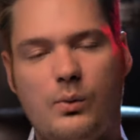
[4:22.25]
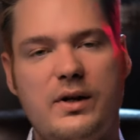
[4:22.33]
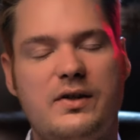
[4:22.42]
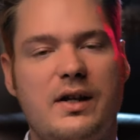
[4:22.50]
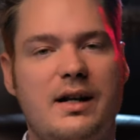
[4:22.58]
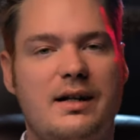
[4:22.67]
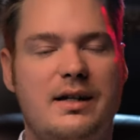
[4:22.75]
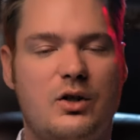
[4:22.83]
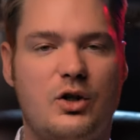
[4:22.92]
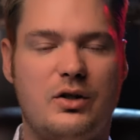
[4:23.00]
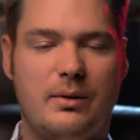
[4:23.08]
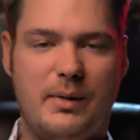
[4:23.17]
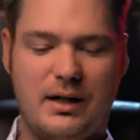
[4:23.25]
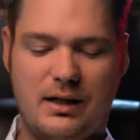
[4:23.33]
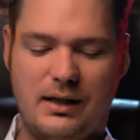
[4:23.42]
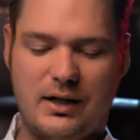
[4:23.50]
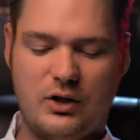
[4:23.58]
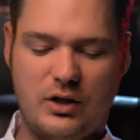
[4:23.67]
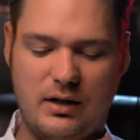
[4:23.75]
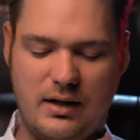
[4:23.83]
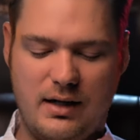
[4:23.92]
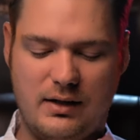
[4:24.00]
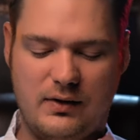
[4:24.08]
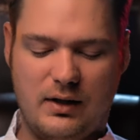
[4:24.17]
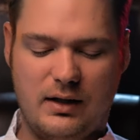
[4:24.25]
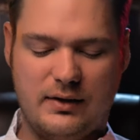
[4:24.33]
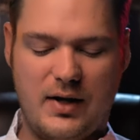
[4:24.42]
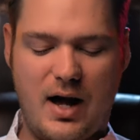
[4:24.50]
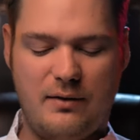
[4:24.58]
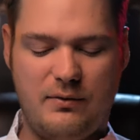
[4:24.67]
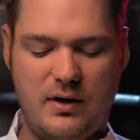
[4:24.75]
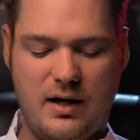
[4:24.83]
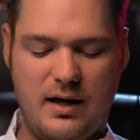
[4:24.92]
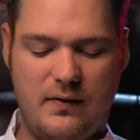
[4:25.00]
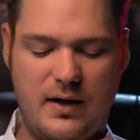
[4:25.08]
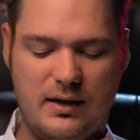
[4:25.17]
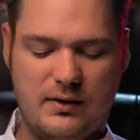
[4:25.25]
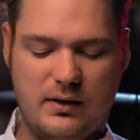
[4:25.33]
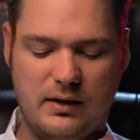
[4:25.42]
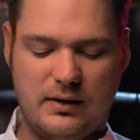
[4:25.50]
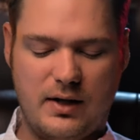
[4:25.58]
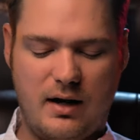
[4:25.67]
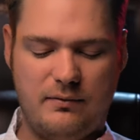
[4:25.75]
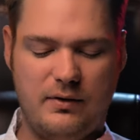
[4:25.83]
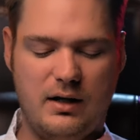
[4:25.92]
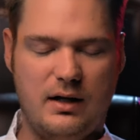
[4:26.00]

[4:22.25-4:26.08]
recent addition to my collection is a Latafa, and that's Latafa